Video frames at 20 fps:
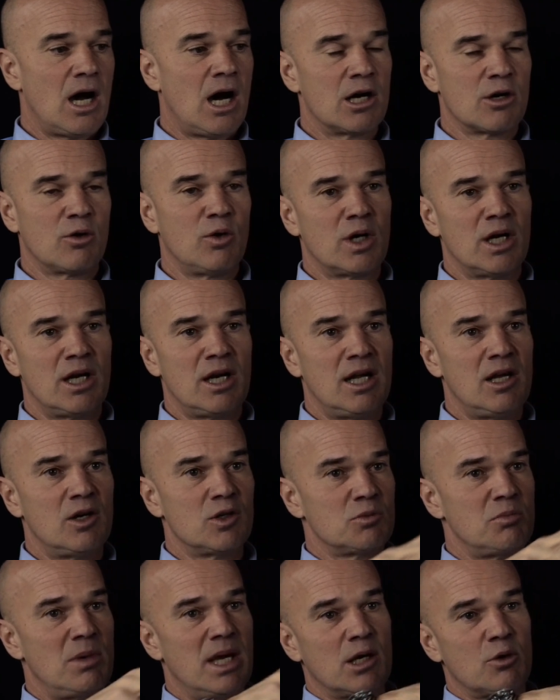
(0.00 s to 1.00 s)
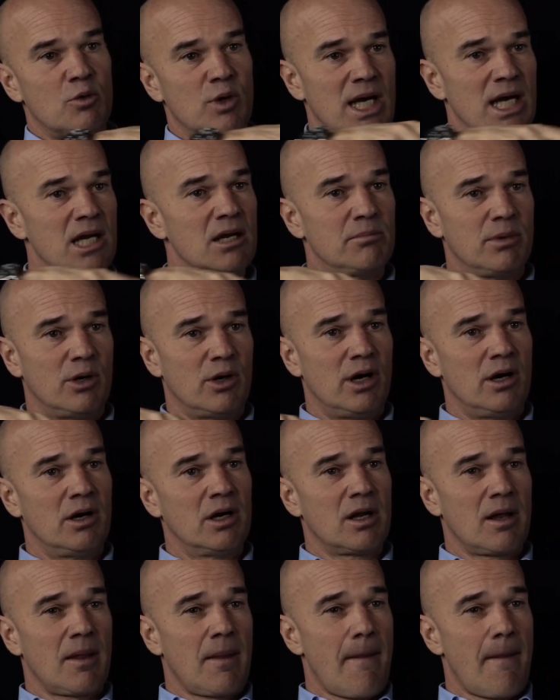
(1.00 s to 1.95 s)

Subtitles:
aXedras may create a bar,